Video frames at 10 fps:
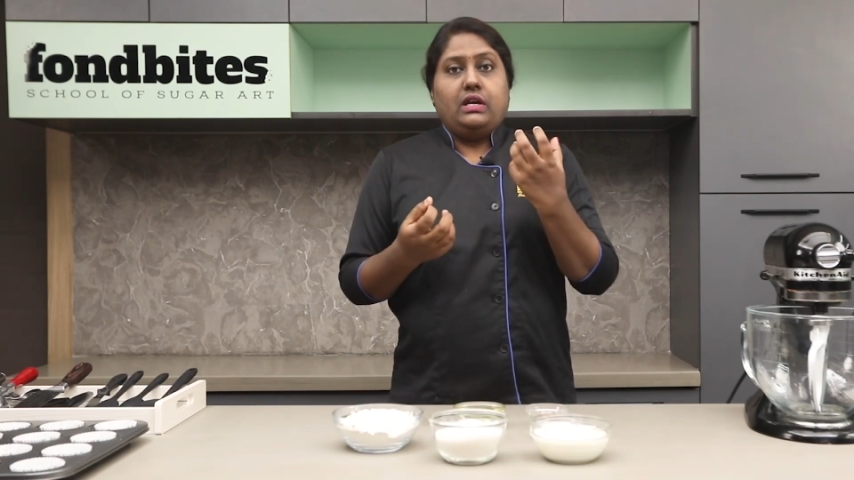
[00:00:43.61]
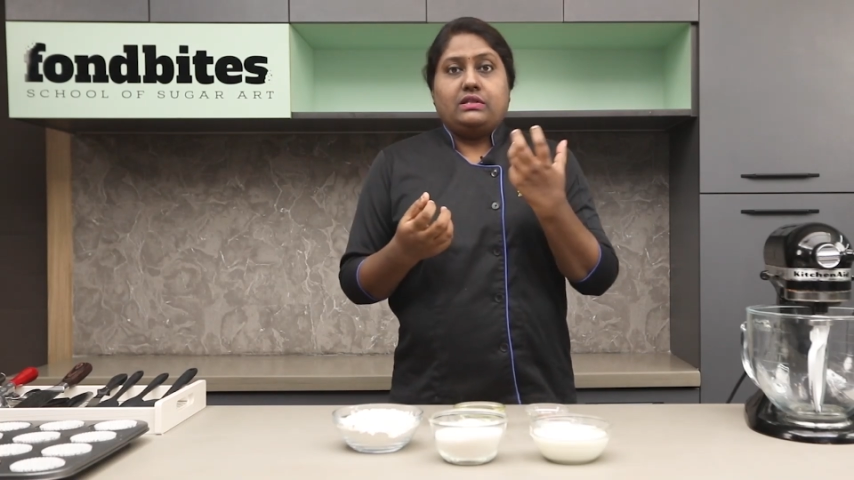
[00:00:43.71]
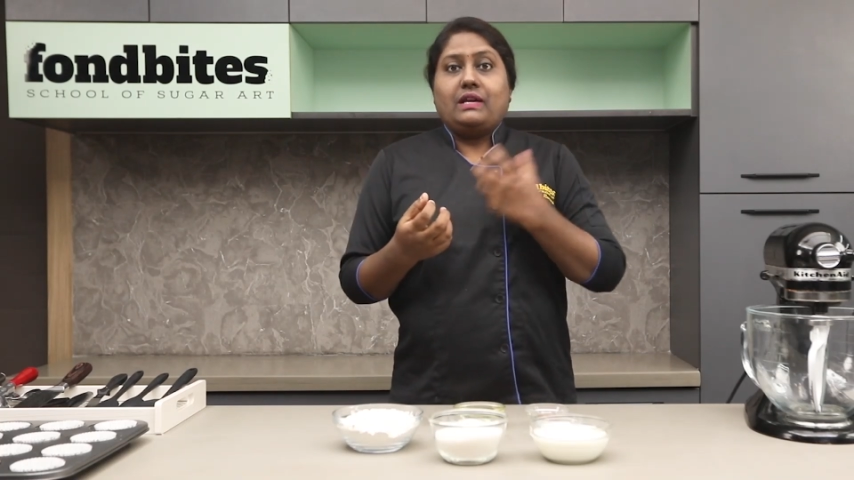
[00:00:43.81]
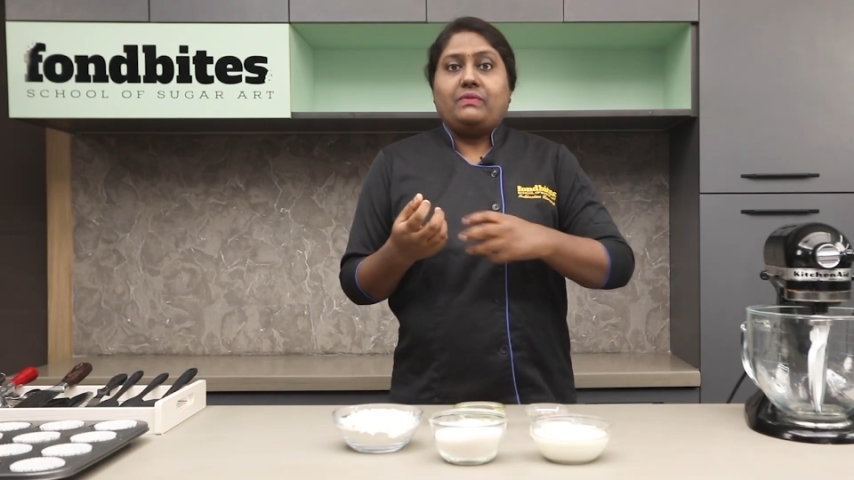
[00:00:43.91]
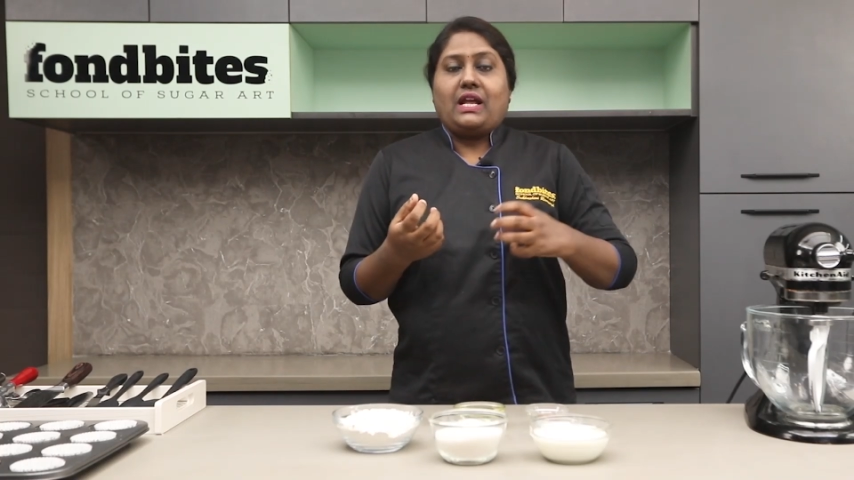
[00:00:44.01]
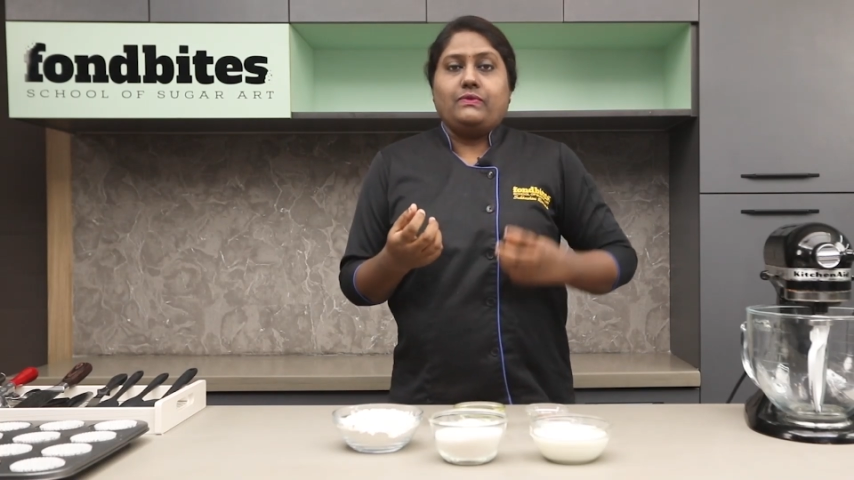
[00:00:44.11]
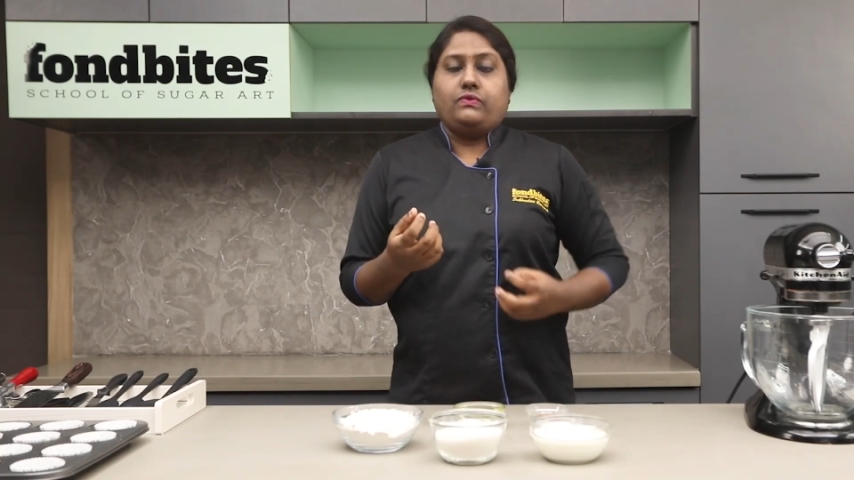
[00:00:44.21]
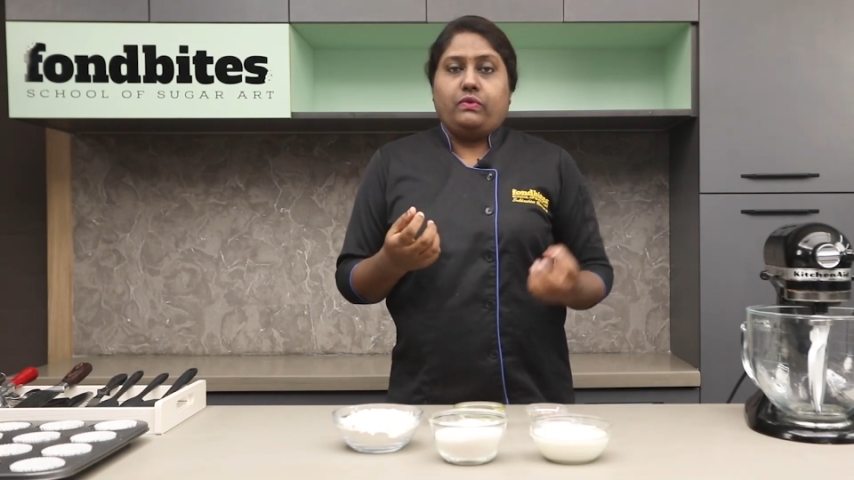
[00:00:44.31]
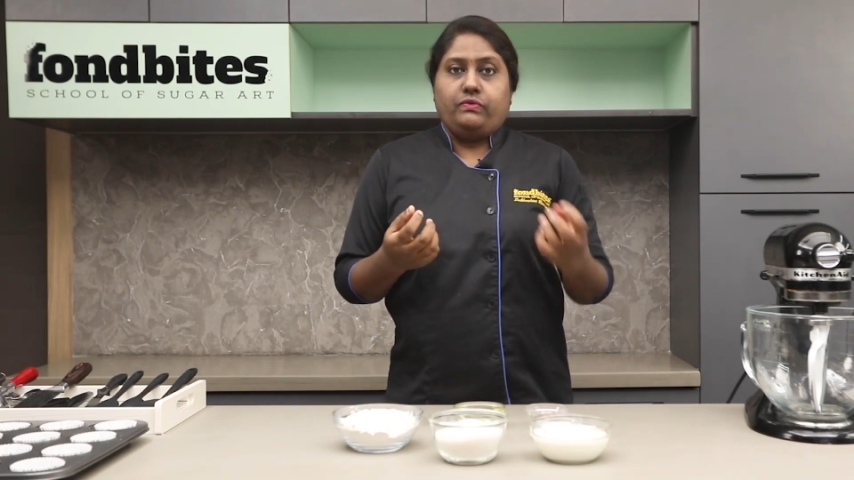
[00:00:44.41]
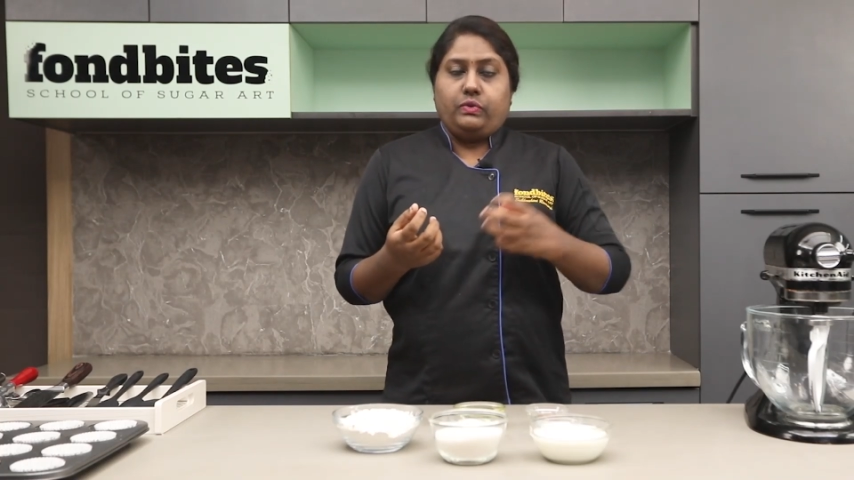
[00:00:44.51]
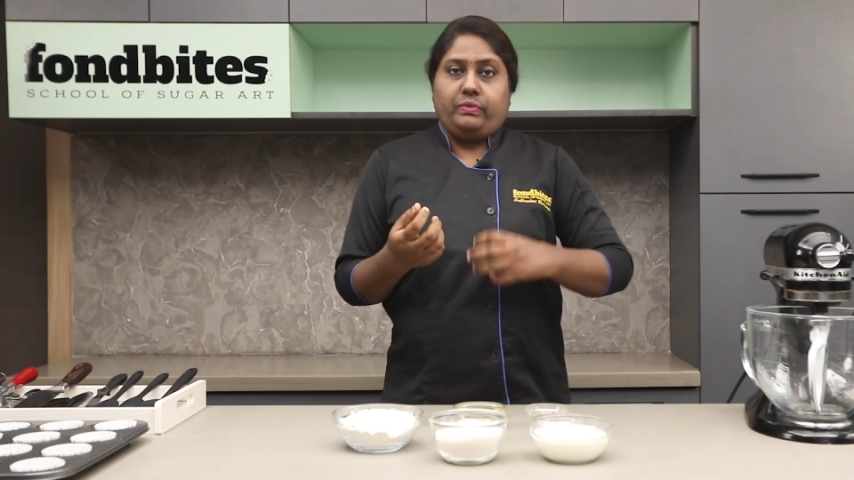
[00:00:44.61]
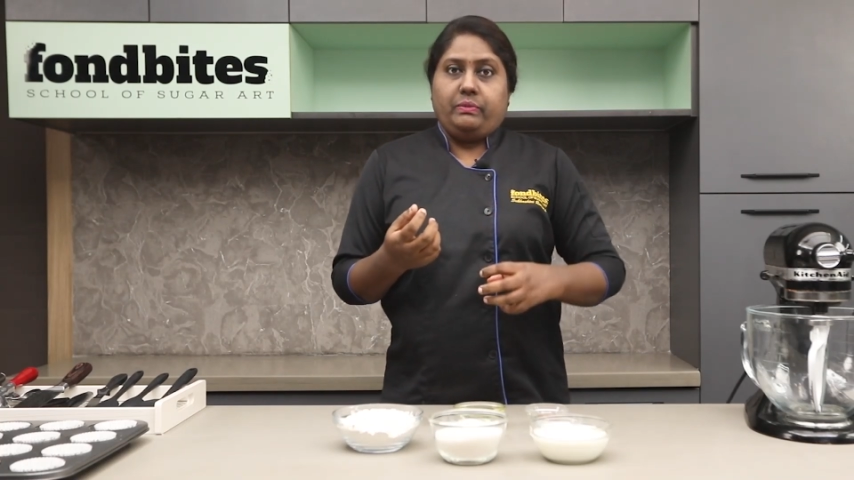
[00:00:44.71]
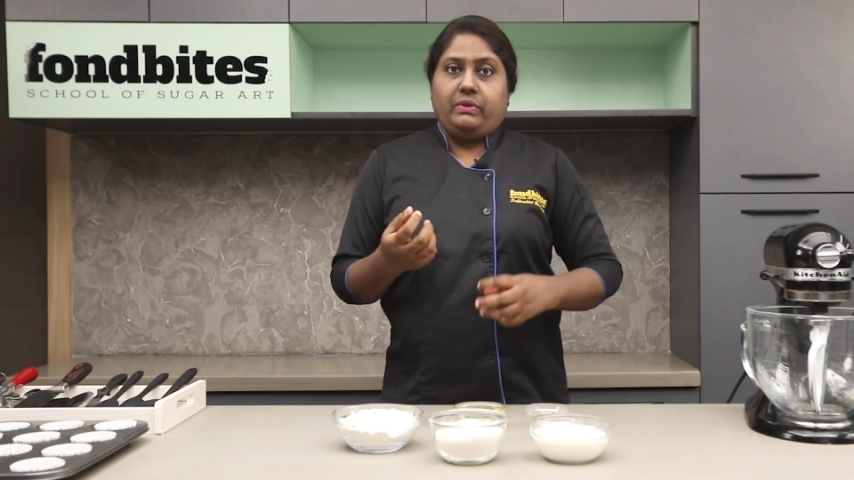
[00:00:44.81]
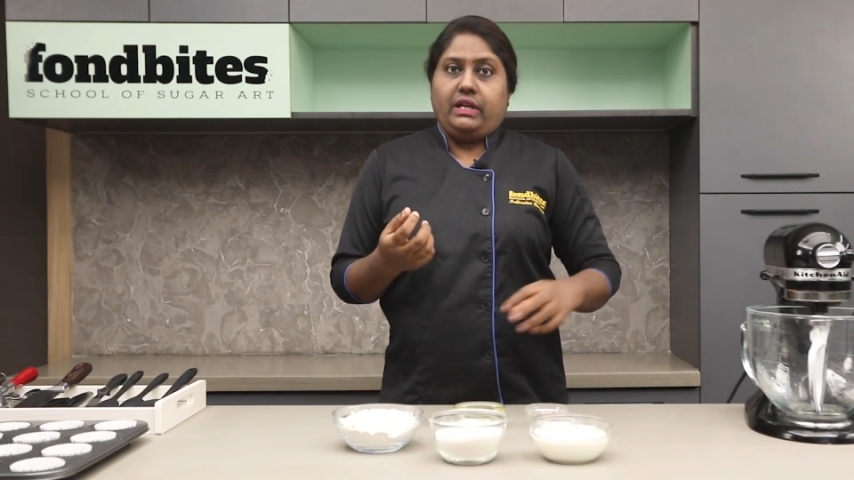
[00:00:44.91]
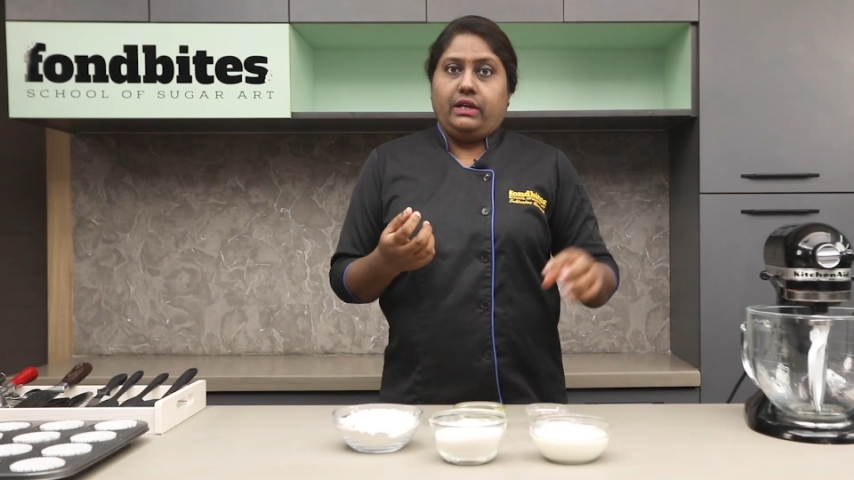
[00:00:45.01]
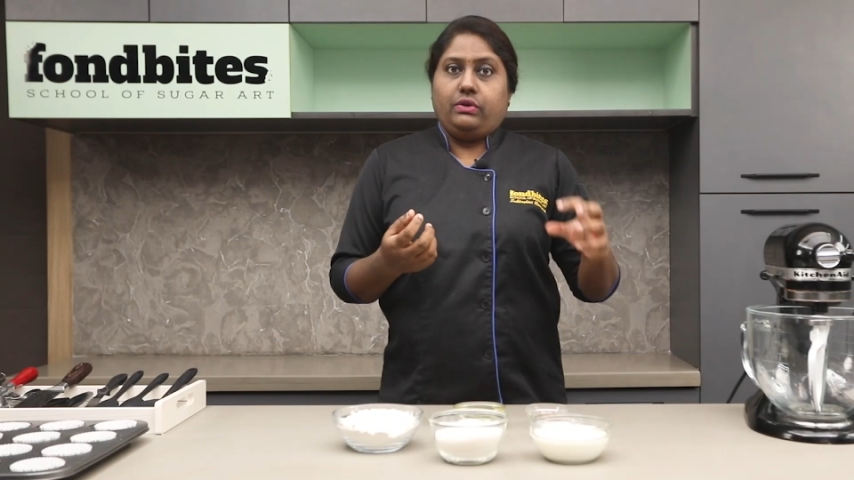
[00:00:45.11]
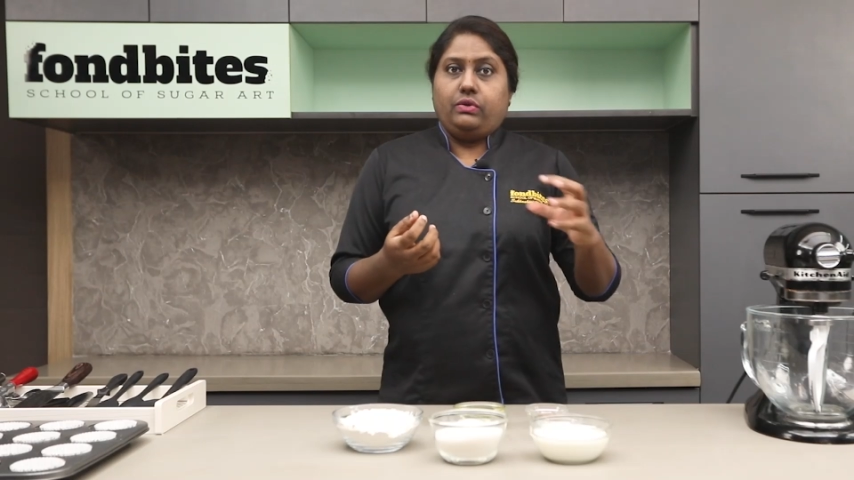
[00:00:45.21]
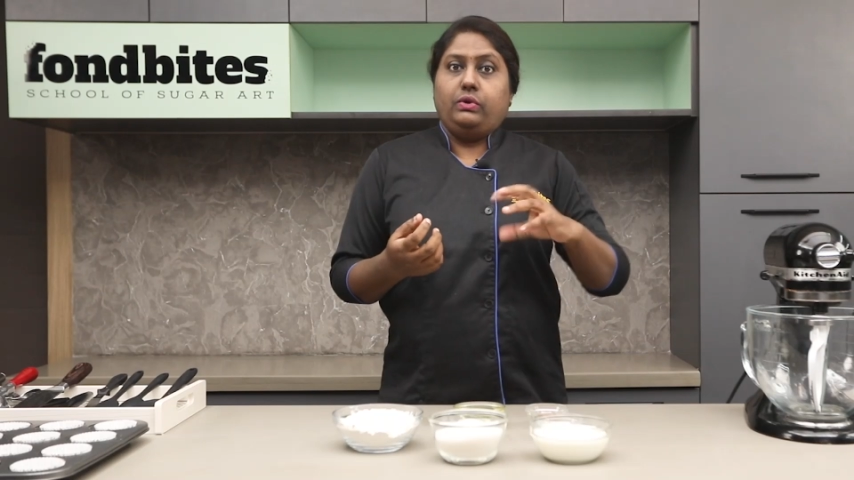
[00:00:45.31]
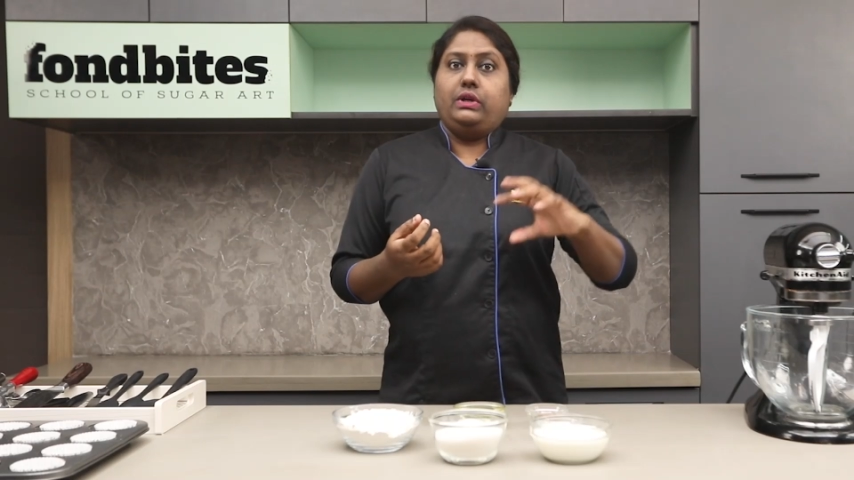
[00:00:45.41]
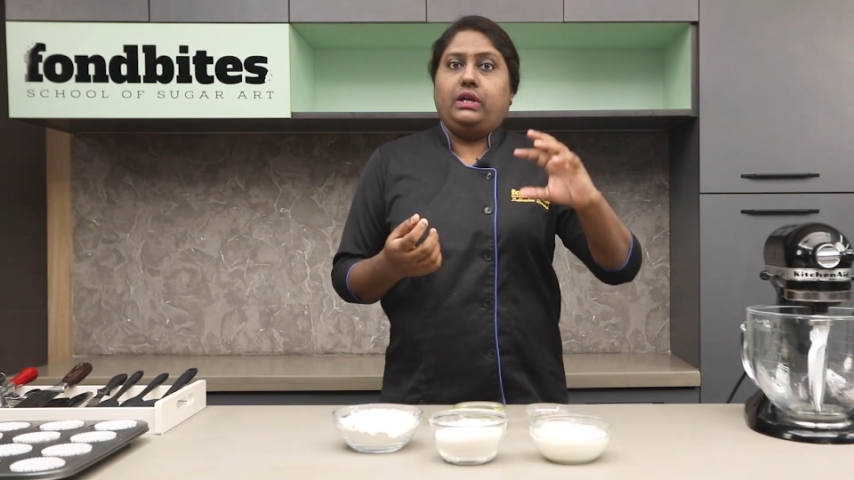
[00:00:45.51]
sometimes for few people it
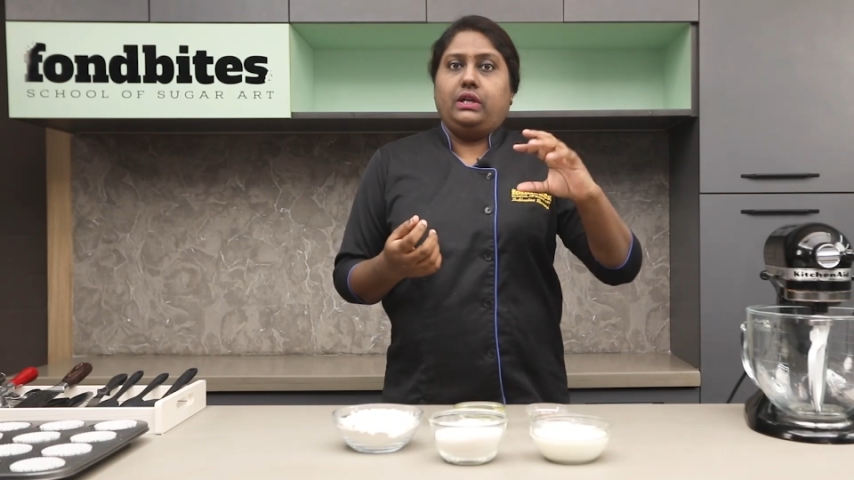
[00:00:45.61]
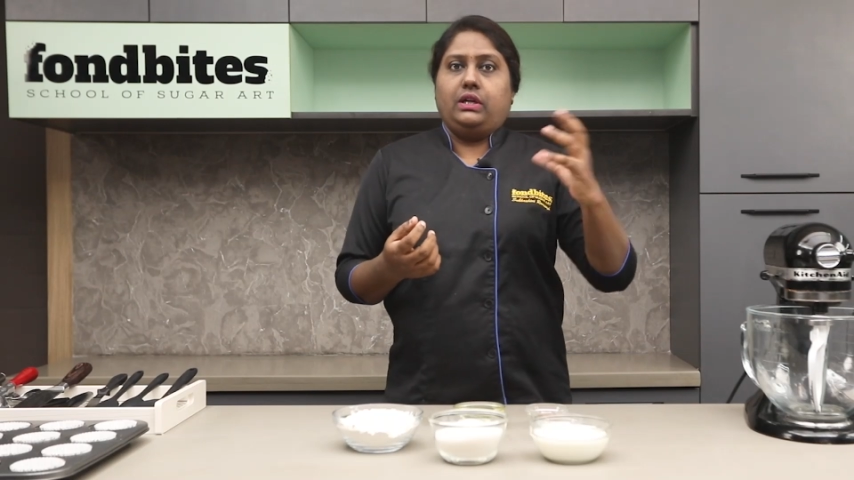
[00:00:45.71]
could